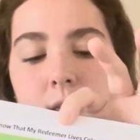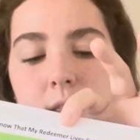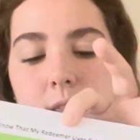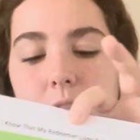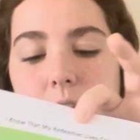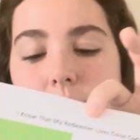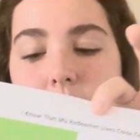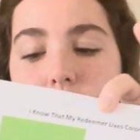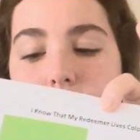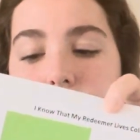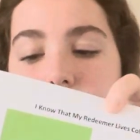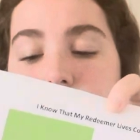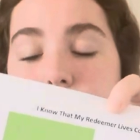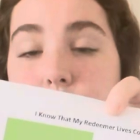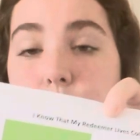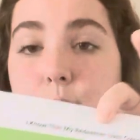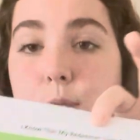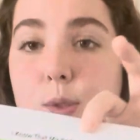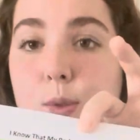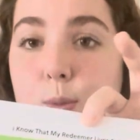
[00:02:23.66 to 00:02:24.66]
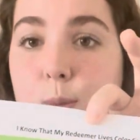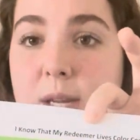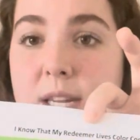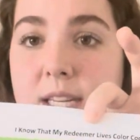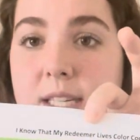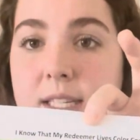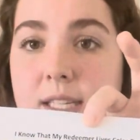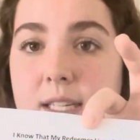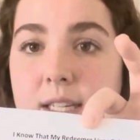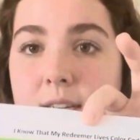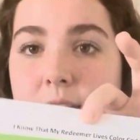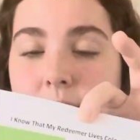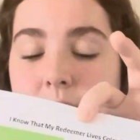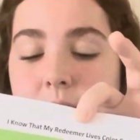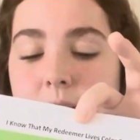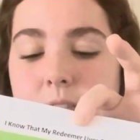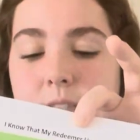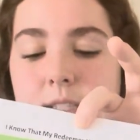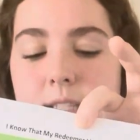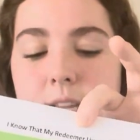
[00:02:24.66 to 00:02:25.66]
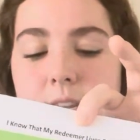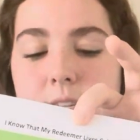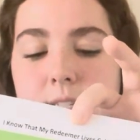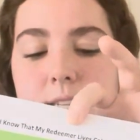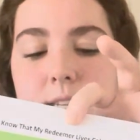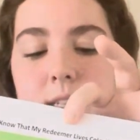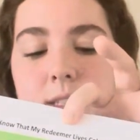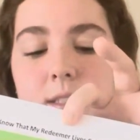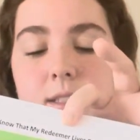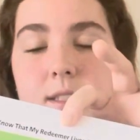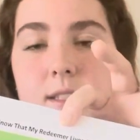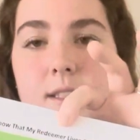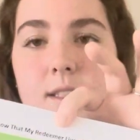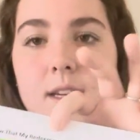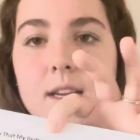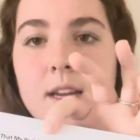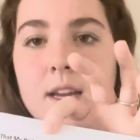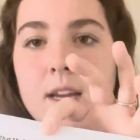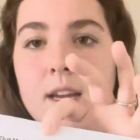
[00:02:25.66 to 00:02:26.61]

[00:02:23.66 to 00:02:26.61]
this sweet sentence,